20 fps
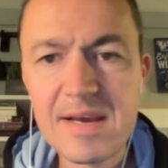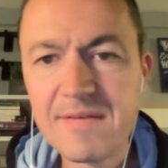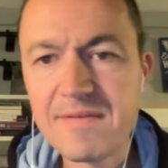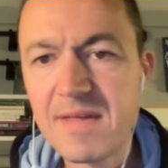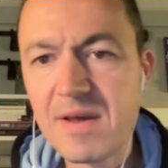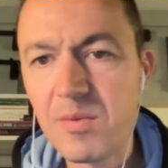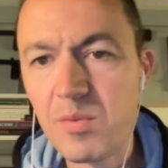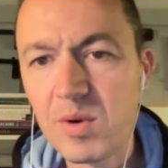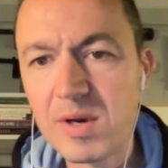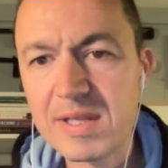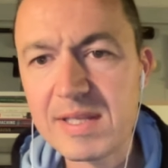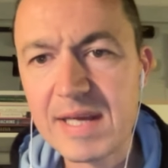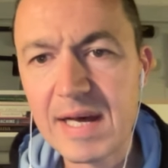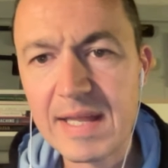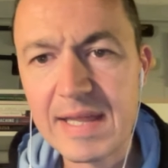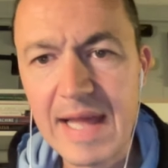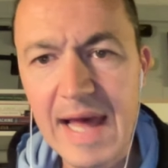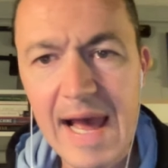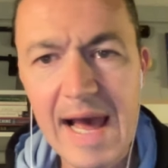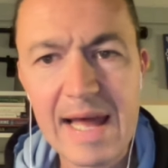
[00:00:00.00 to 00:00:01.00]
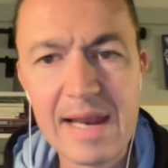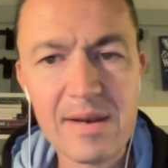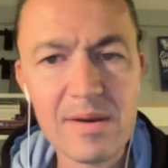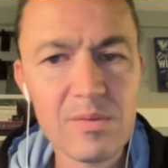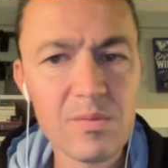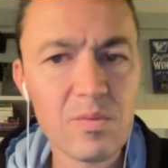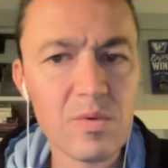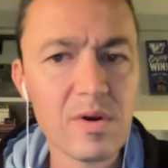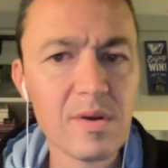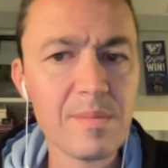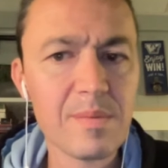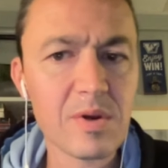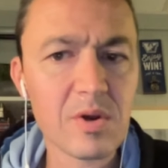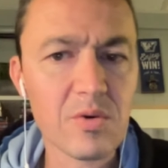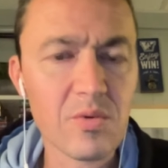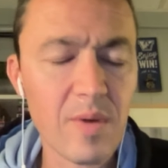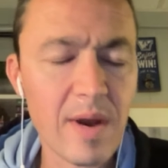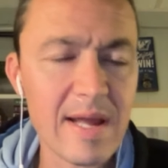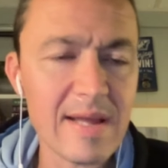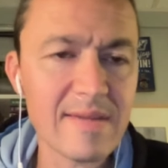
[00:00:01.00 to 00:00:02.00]
if they would have done that, would have been
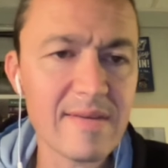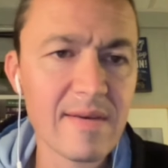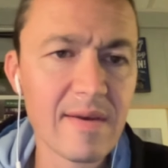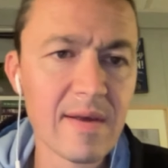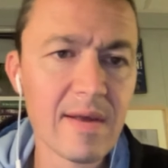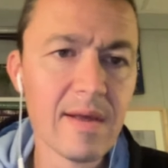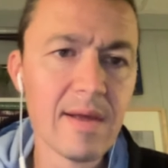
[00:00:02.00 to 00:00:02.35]
great.